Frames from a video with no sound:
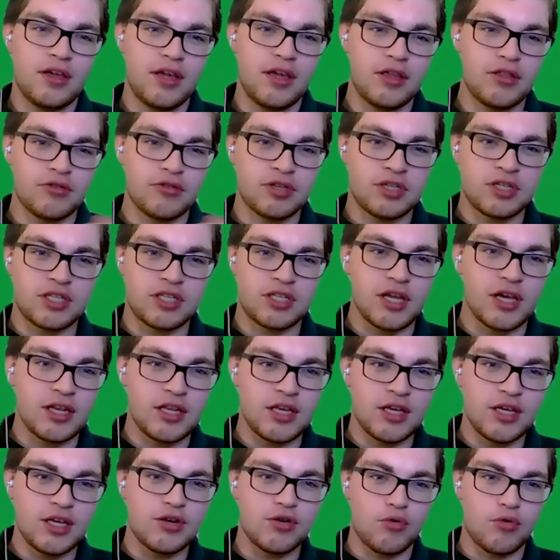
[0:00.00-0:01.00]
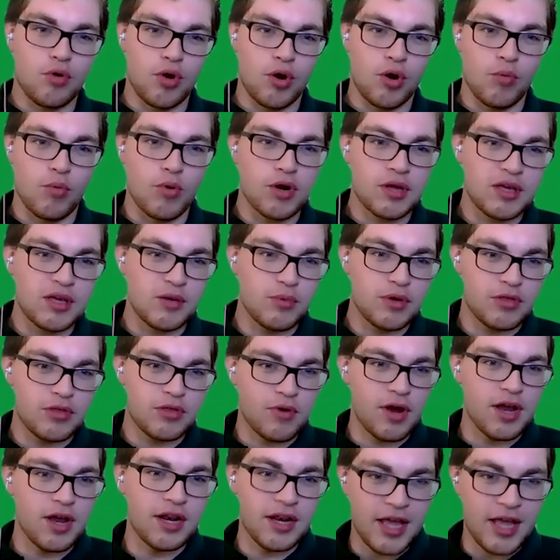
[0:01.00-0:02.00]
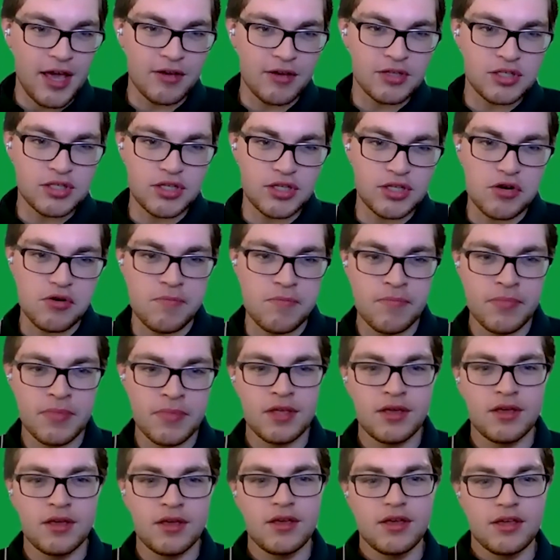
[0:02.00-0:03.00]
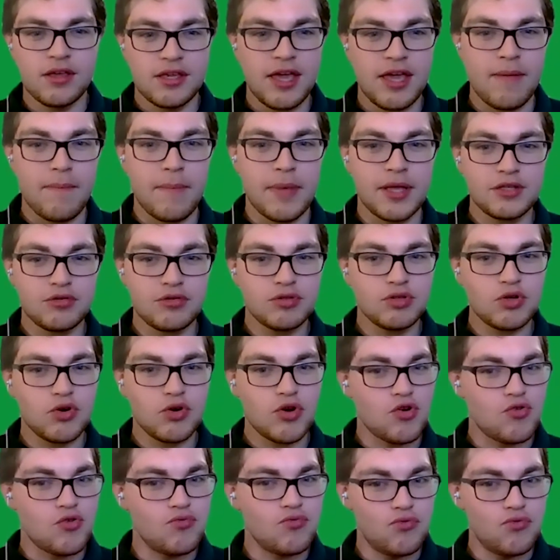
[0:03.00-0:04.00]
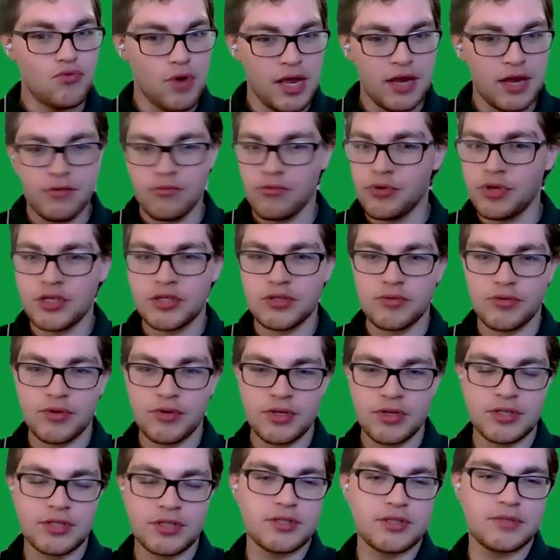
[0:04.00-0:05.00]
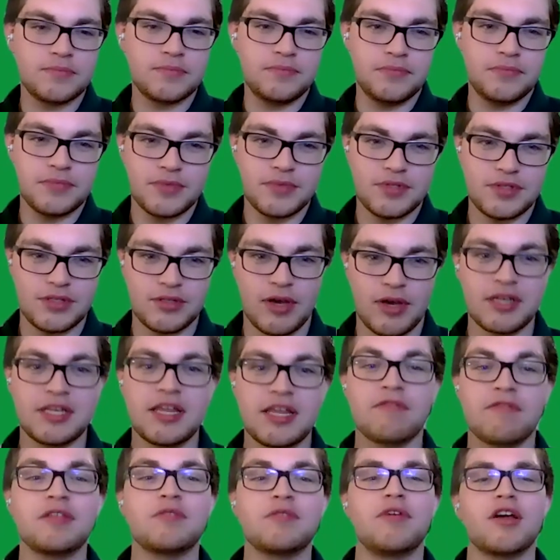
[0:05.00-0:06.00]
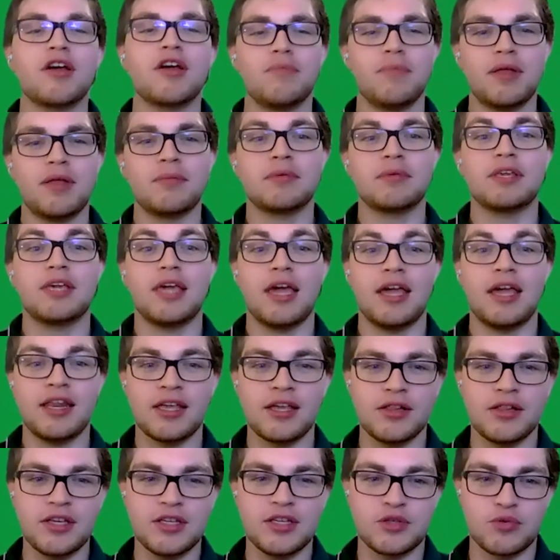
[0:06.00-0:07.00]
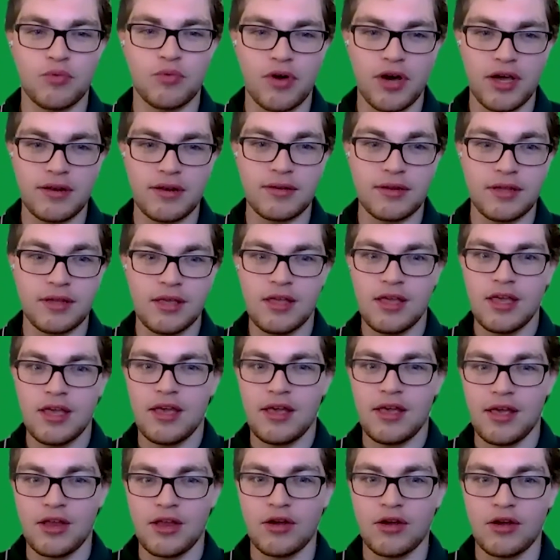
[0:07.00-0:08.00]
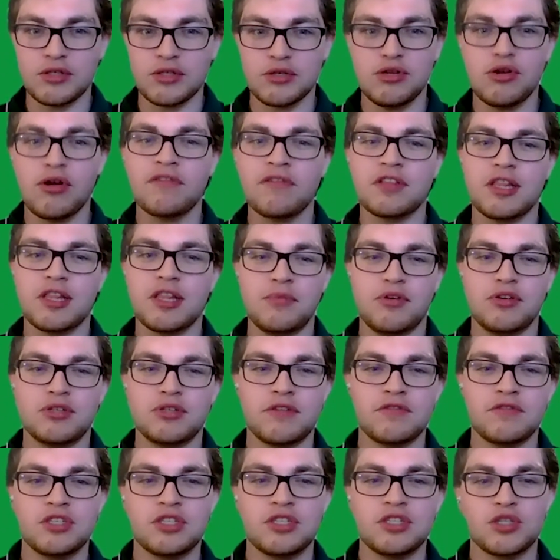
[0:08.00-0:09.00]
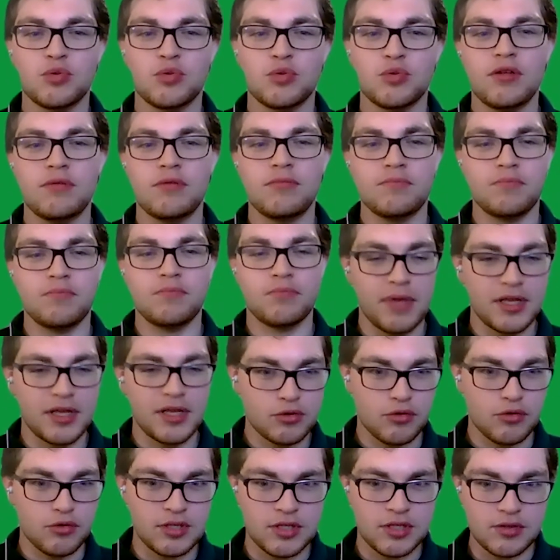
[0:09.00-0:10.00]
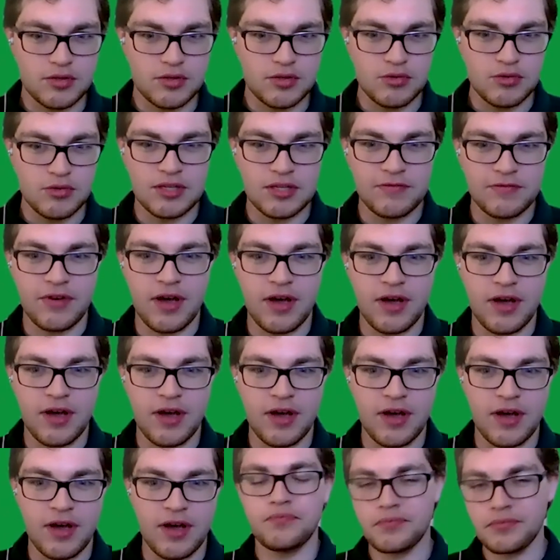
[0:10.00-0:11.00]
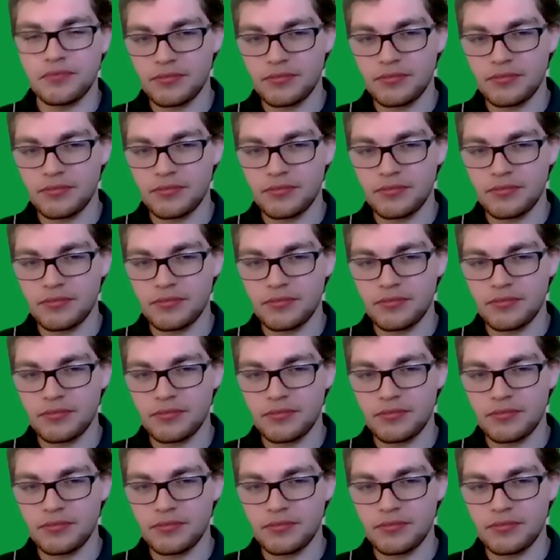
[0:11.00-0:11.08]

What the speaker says: either studied or are working with right now. So yeah, mentors are a great resource. So I definitely recommend getting at least one. And also, you don't have to limit yourself just to one mentor too. You can find